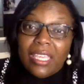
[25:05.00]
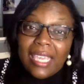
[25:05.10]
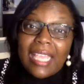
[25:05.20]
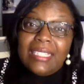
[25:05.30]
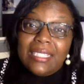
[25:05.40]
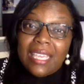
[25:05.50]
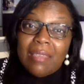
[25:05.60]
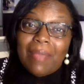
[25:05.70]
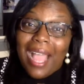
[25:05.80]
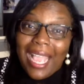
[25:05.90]
can
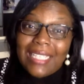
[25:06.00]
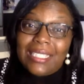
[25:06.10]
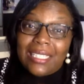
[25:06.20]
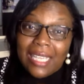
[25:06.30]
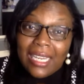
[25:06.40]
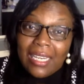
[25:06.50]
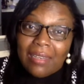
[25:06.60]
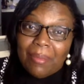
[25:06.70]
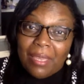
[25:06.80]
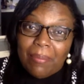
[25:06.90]
seem isolating
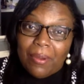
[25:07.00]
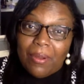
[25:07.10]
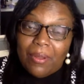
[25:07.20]
to people,